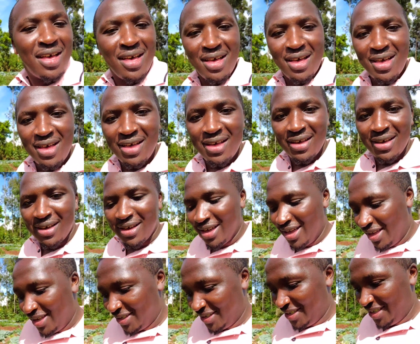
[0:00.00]

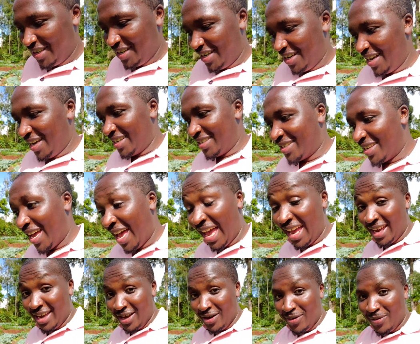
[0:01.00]
Hey, so guys,
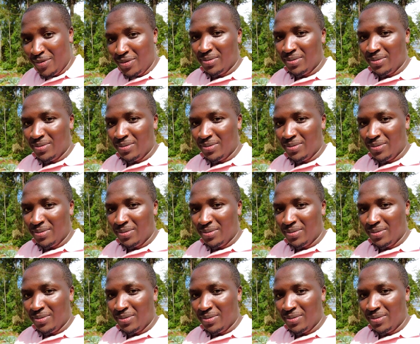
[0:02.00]
hey,